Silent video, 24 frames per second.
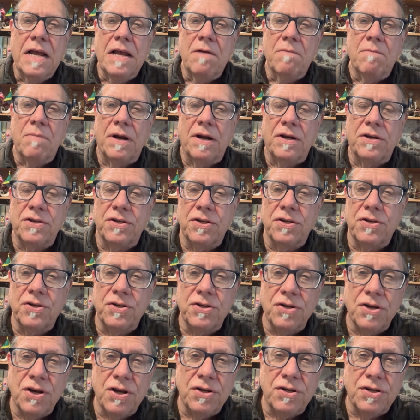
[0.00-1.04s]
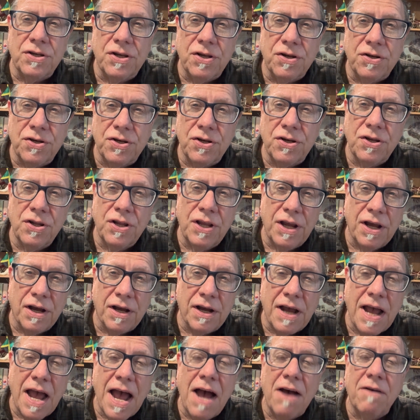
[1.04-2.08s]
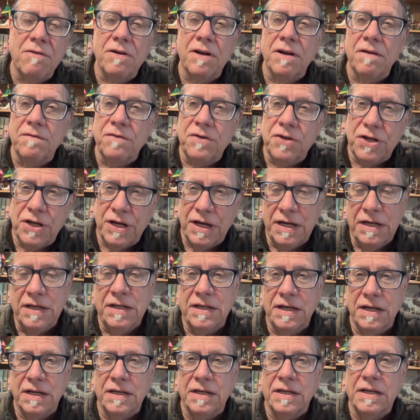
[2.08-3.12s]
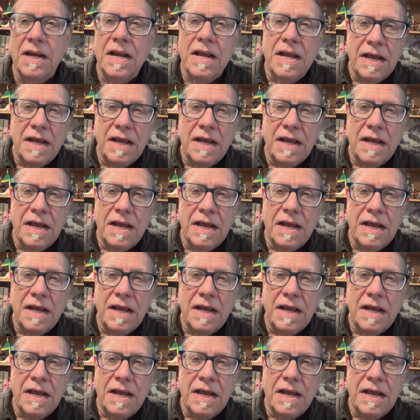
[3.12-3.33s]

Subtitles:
But it's the account of Jesus.